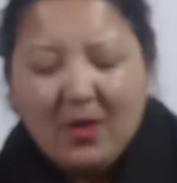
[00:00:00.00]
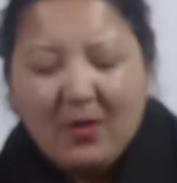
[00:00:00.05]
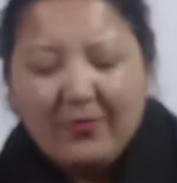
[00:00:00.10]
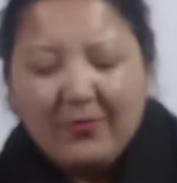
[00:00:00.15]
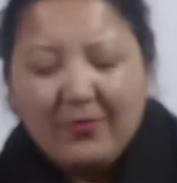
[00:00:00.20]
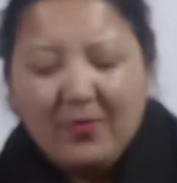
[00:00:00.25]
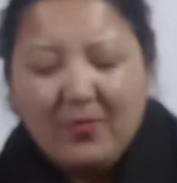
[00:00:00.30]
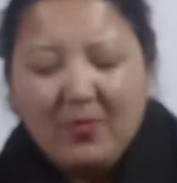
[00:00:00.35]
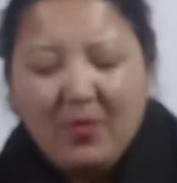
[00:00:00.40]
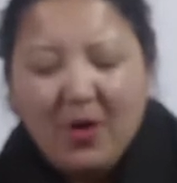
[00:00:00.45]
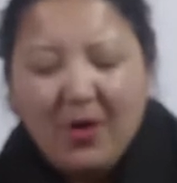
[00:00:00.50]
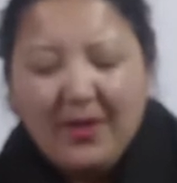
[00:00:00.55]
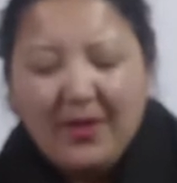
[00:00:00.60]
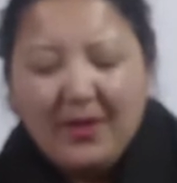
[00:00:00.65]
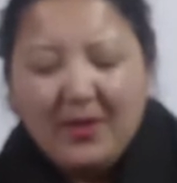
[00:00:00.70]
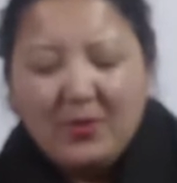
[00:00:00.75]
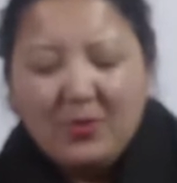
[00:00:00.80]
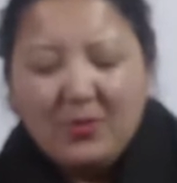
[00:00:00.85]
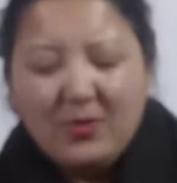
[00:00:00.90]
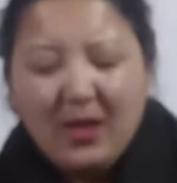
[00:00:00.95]
From
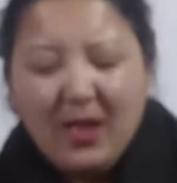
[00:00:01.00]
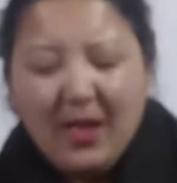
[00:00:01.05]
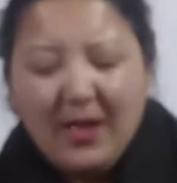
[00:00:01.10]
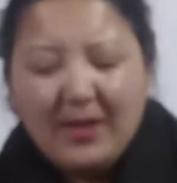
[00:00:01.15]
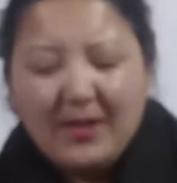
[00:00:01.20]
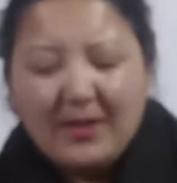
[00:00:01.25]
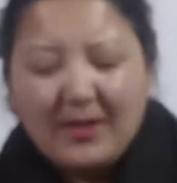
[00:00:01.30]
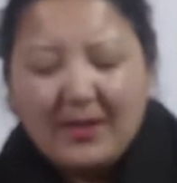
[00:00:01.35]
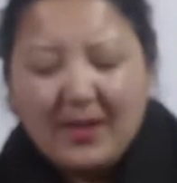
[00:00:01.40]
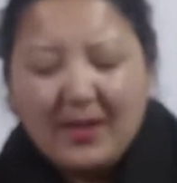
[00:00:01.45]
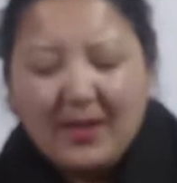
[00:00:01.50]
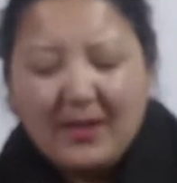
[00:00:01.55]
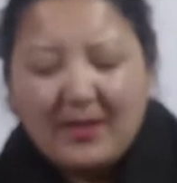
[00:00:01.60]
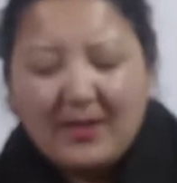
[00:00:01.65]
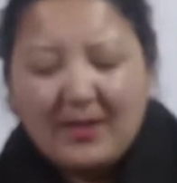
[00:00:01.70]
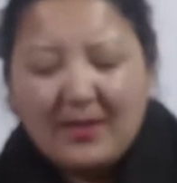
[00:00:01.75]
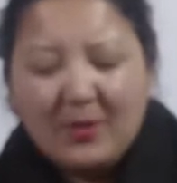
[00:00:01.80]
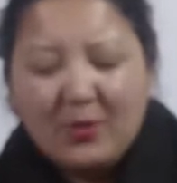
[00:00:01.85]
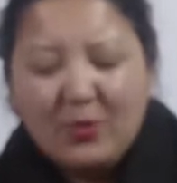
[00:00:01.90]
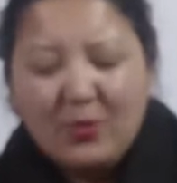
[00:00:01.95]
morning to night,
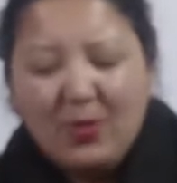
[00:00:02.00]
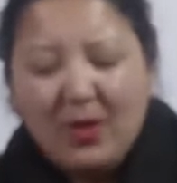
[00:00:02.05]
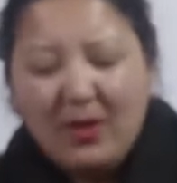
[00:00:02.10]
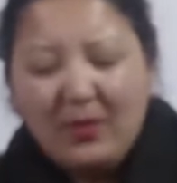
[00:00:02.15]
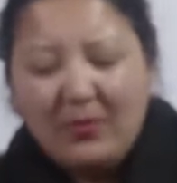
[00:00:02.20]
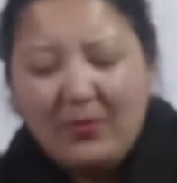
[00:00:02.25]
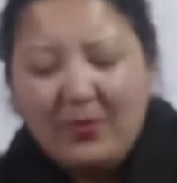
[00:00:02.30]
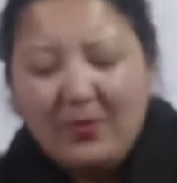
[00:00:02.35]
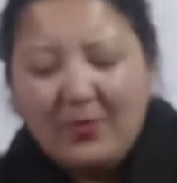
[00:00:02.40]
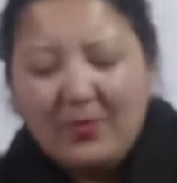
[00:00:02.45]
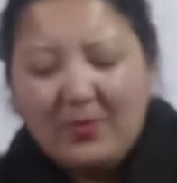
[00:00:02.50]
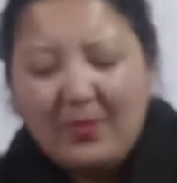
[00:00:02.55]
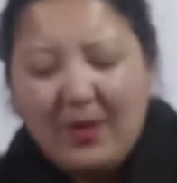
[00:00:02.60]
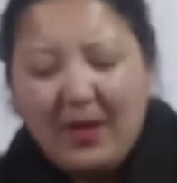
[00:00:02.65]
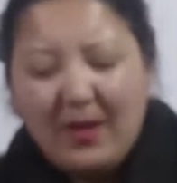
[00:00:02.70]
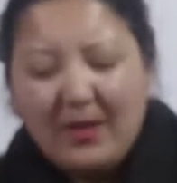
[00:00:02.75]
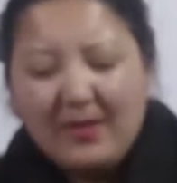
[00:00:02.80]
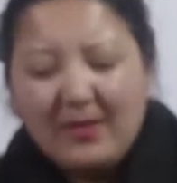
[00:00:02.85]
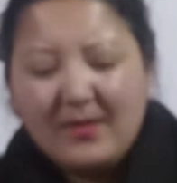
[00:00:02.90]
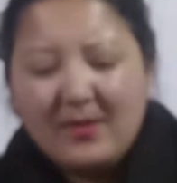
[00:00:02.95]
it's you are going to
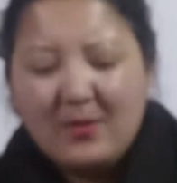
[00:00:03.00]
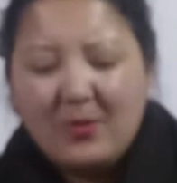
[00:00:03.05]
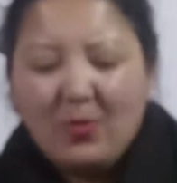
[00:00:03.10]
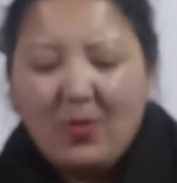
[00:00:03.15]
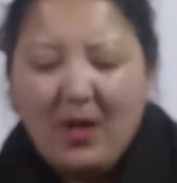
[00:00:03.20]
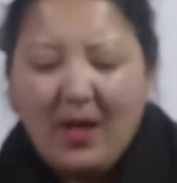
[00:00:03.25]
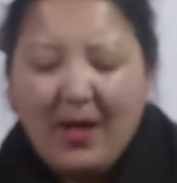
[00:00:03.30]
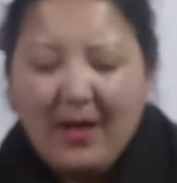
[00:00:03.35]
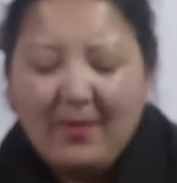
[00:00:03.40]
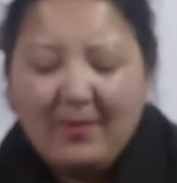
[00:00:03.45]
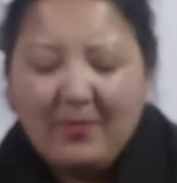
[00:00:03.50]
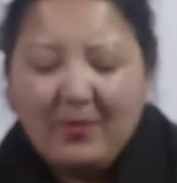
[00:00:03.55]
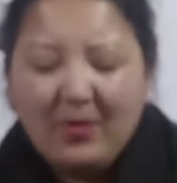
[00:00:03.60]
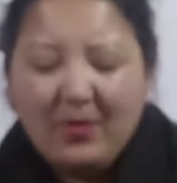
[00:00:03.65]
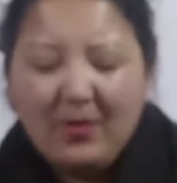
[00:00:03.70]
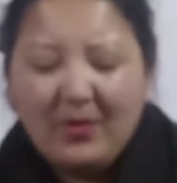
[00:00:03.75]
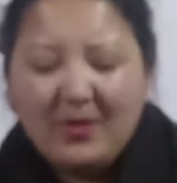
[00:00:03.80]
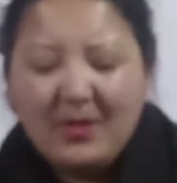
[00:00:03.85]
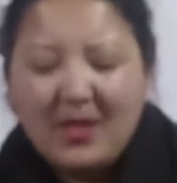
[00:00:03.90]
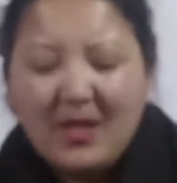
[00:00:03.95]
pass. No, I am
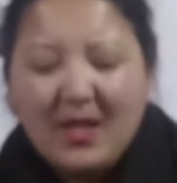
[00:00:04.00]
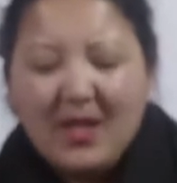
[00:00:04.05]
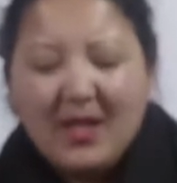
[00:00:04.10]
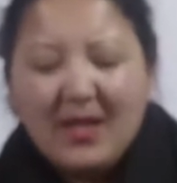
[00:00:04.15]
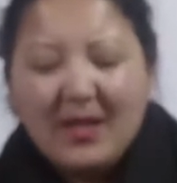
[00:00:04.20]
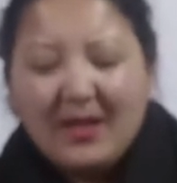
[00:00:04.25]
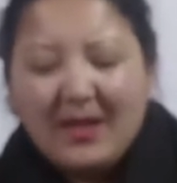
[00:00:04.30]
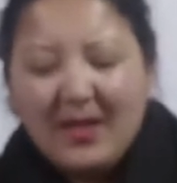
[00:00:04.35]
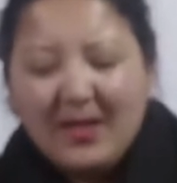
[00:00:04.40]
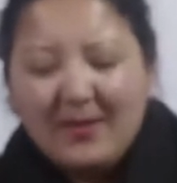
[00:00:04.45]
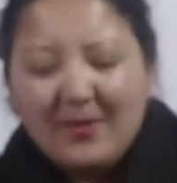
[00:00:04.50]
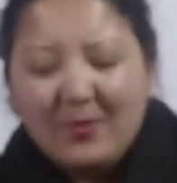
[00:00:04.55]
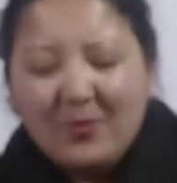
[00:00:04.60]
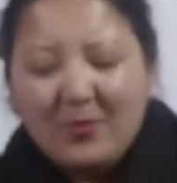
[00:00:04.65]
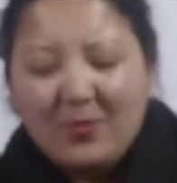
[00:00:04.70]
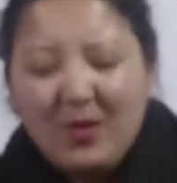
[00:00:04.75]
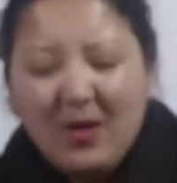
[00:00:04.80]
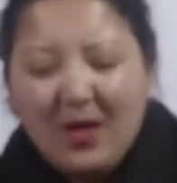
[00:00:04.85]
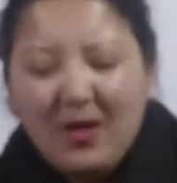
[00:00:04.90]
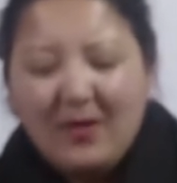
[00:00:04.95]
not. Yes,
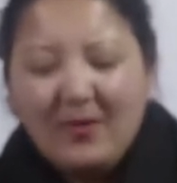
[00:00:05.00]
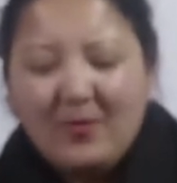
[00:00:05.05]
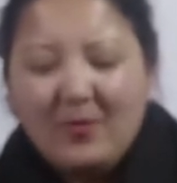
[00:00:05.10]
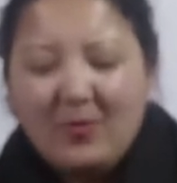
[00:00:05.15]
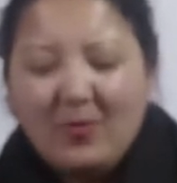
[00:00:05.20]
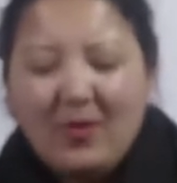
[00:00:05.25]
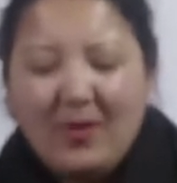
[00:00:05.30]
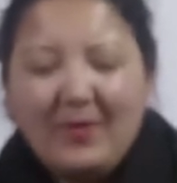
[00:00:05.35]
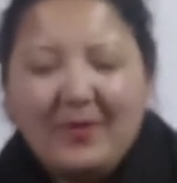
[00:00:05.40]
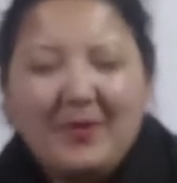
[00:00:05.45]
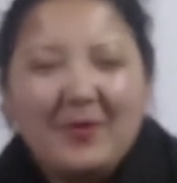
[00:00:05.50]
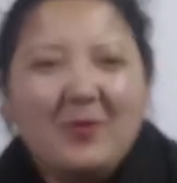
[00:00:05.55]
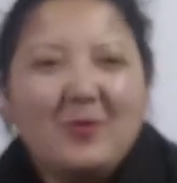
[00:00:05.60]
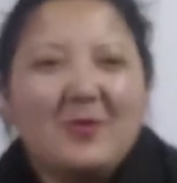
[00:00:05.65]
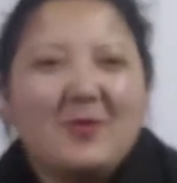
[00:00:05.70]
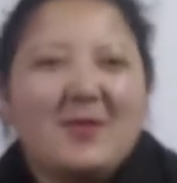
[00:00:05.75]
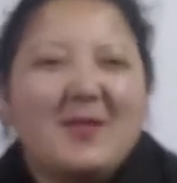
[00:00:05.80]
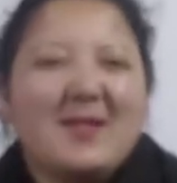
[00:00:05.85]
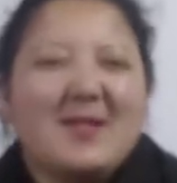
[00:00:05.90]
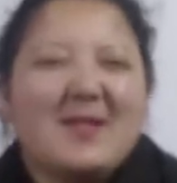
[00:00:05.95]
you are. No one.
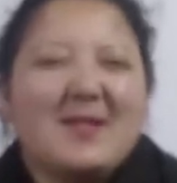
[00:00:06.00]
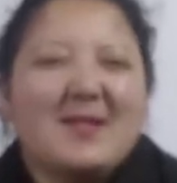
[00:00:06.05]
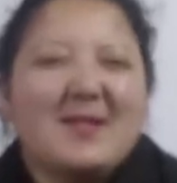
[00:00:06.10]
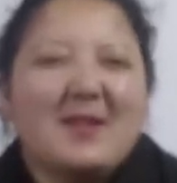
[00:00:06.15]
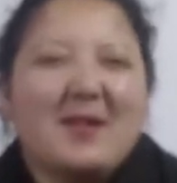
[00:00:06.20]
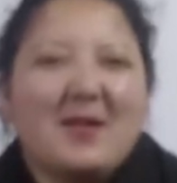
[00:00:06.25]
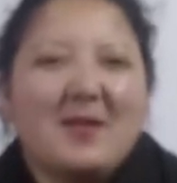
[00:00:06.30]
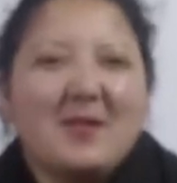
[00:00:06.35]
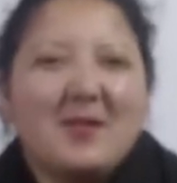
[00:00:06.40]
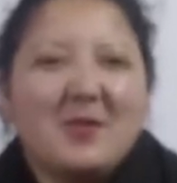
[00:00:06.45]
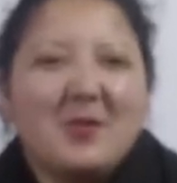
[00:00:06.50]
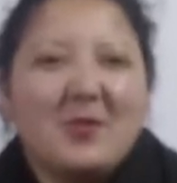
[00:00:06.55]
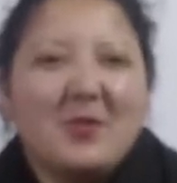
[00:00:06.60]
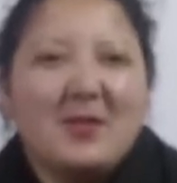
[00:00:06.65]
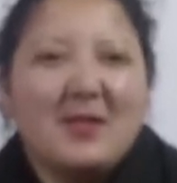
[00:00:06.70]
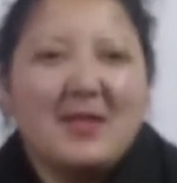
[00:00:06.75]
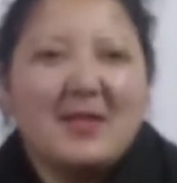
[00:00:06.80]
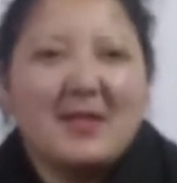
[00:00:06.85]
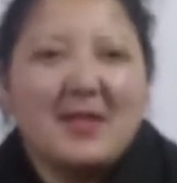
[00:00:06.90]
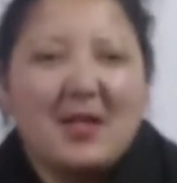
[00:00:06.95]
This is a continuous
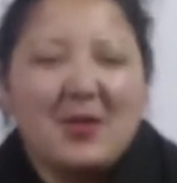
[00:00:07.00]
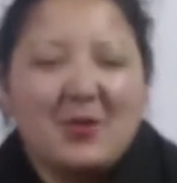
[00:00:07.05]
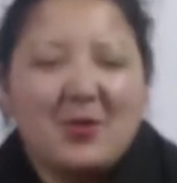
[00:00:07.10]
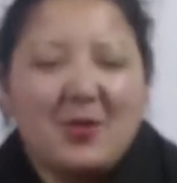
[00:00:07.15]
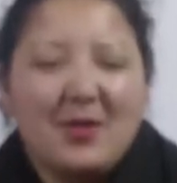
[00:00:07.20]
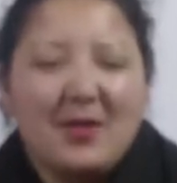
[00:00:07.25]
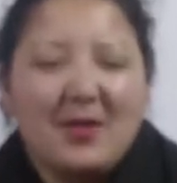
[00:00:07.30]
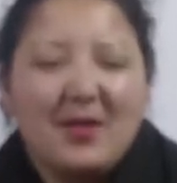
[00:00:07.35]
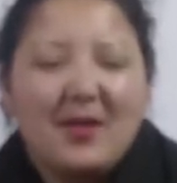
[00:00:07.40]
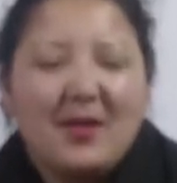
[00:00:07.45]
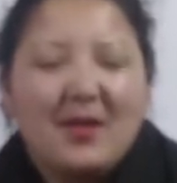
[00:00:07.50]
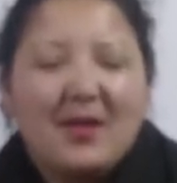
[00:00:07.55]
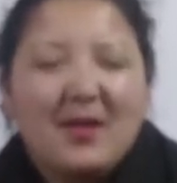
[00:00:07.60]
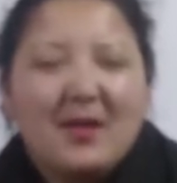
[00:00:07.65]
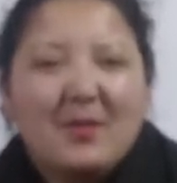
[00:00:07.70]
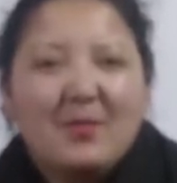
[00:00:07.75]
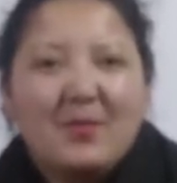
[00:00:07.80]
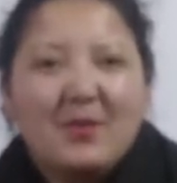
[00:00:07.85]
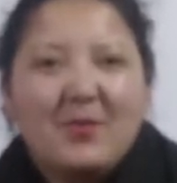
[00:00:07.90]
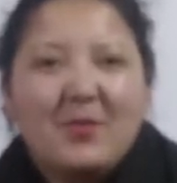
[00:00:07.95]
discussion
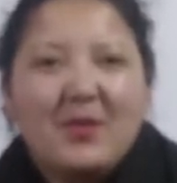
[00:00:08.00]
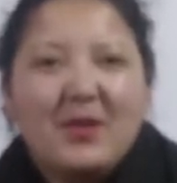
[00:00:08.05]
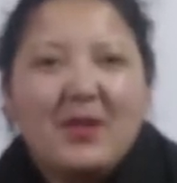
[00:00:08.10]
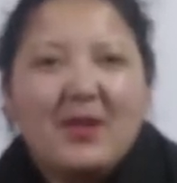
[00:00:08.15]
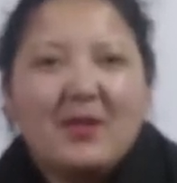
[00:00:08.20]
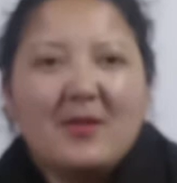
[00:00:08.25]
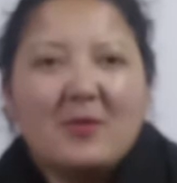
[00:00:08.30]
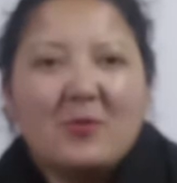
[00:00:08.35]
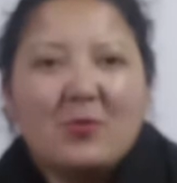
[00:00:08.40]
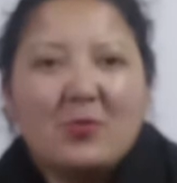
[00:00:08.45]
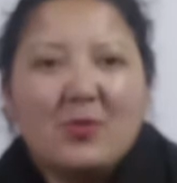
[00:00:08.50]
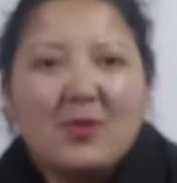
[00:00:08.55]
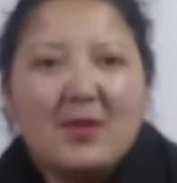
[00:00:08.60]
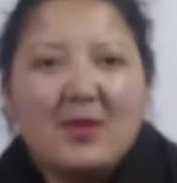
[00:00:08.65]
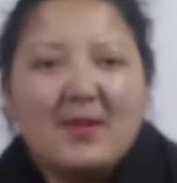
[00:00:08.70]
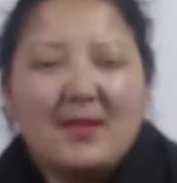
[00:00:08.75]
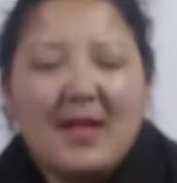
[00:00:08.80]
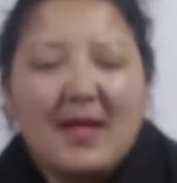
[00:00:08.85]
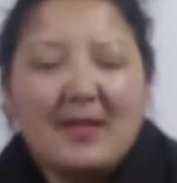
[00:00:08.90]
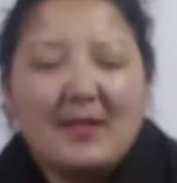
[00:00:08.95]
between the
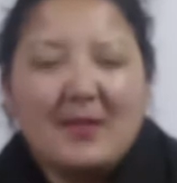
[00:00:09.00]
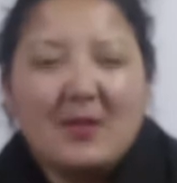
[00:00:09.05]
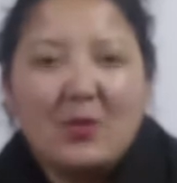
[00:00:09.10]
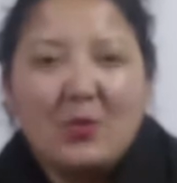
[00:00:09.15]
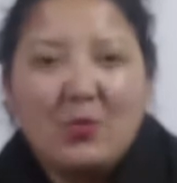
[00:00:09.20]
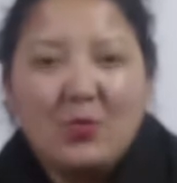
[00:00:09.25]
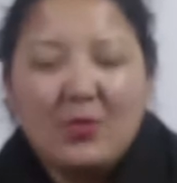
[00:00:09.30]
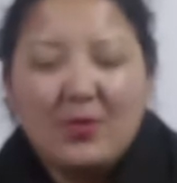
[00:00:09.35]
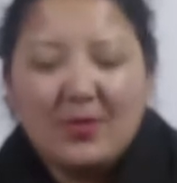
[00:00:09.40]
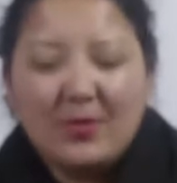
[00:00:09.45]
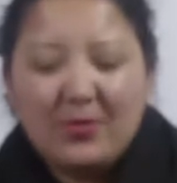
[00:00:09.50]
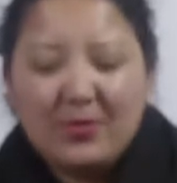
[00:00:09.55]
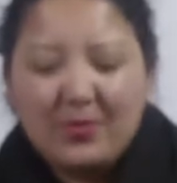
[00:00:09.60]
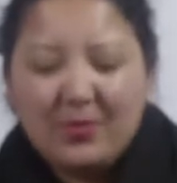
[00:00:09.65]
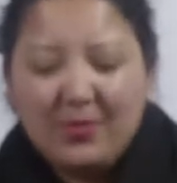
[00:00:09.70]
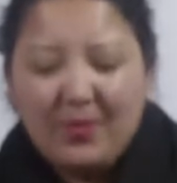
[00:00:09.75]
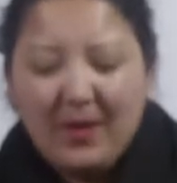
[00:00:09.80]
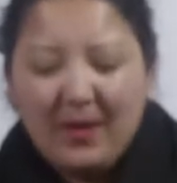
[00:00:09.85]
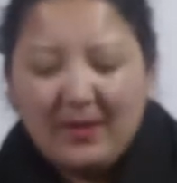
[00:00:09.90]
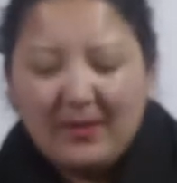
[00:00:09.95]
students, as in who is going to
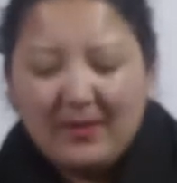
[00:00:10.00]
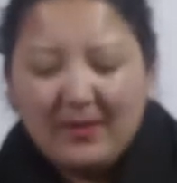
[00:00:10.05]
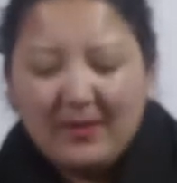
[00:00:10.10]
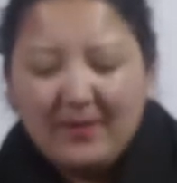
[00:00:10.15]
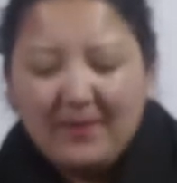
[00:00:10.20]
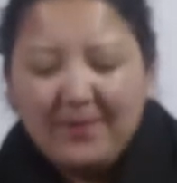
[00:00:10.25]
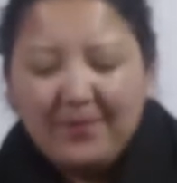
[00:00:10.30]
pass.